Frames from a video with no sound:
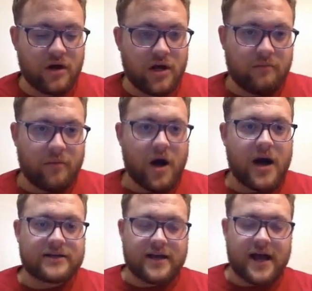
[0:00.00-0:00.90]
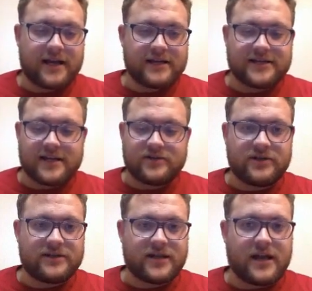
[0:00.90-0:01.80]
but I can essentially
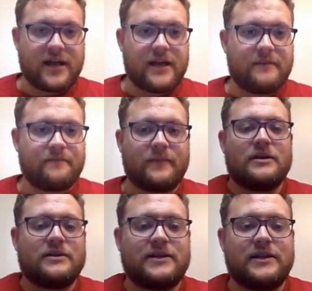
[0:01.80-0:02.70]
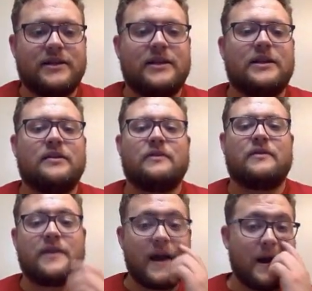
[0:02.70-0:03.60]
say CD right
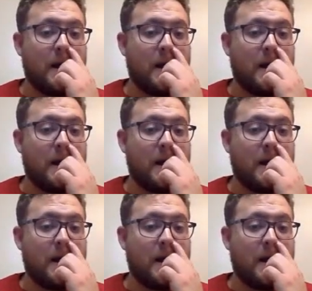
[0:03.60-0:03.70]
there.